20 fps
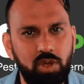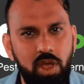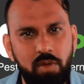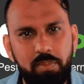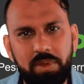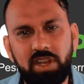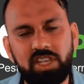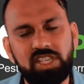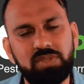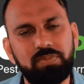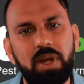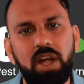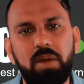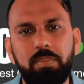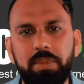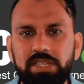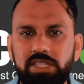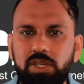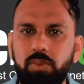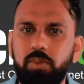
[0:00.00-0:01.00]
So I've been
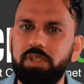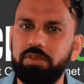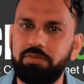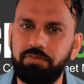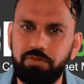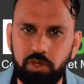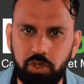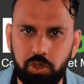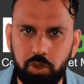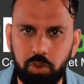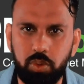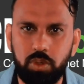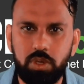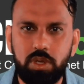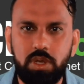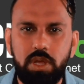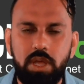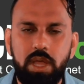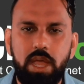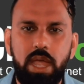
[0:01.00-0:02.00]
experimenting with a few,
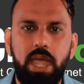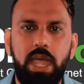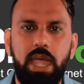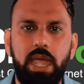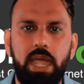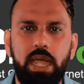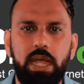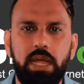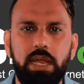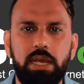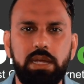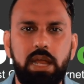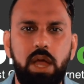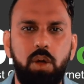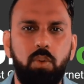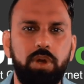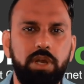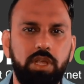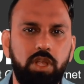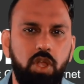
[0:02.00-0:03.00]
and
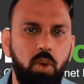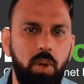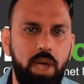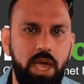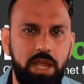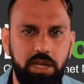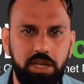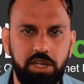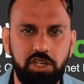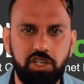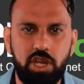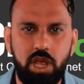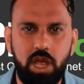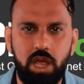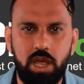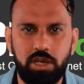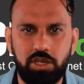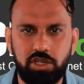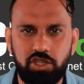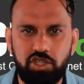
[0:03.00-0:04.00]
I want to go ahead
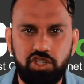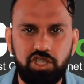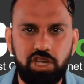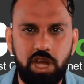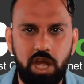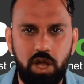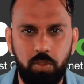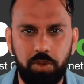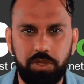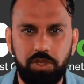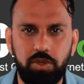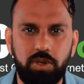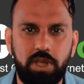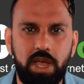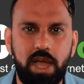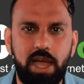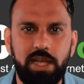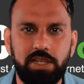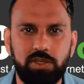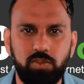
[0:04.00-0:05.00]
and share with you
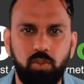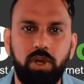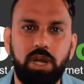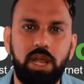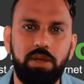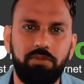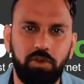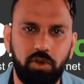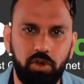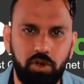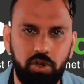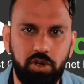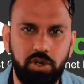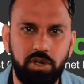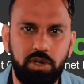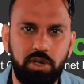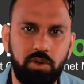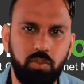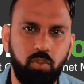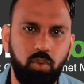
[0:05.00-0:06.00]
guys what I've
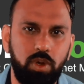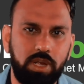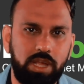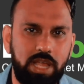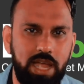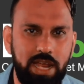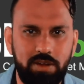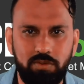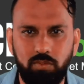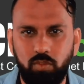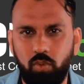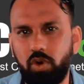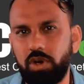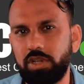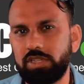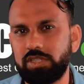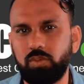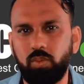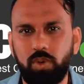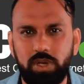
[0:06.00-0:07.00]
learned and what kind of
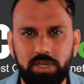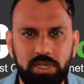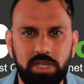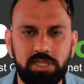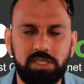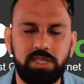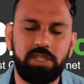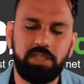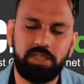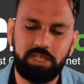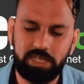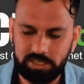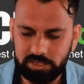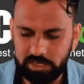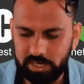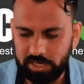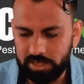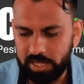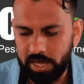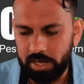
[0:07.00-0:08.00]
works and what doesn't and
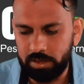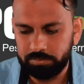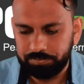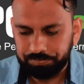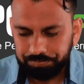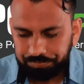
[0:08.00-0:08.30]
things like that.